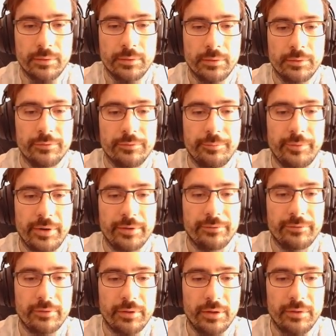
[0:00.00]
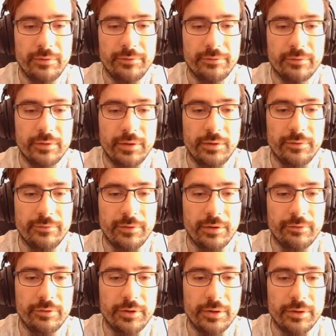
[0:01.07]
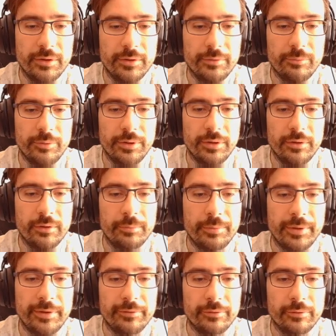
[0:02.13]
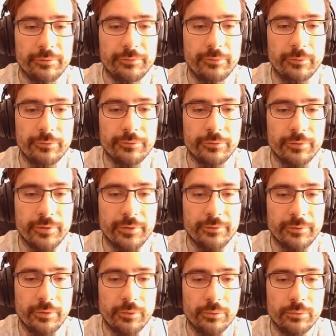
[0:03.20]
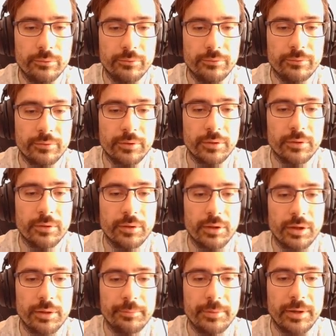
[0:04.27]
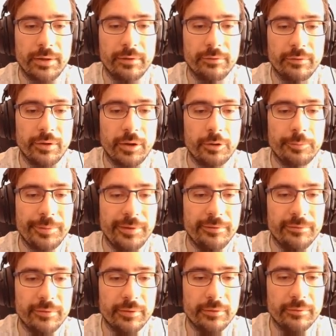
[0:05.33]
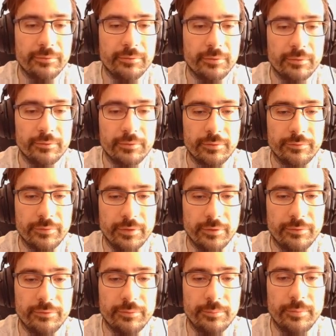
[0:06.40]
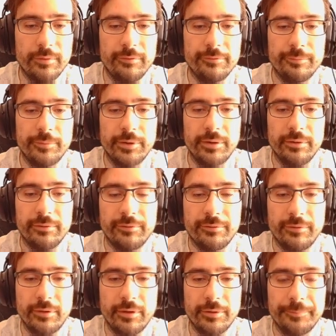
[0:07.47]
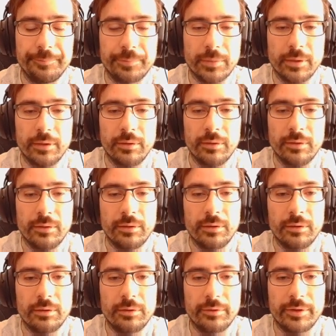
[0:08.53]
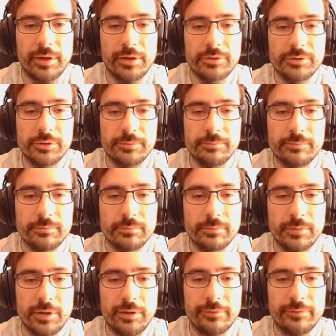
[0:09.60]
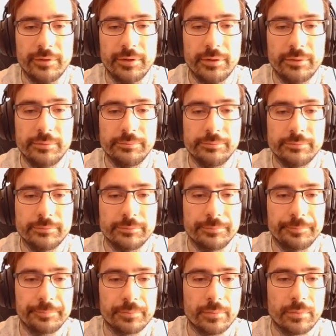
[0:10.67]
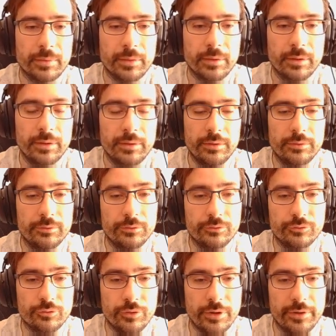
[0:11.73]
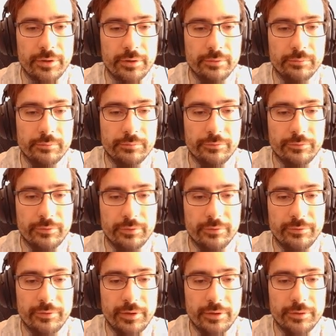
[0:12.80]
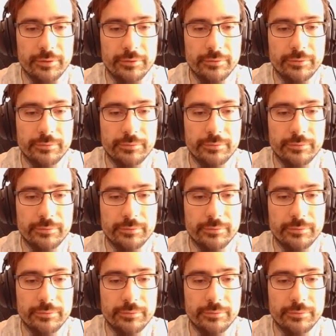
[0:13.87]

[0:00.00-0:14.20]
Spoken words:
So perhaps in this area here, we know that the player is going to fall through these holes in the tile pieces. So if I was to use my start location over here, and then just try that for a second,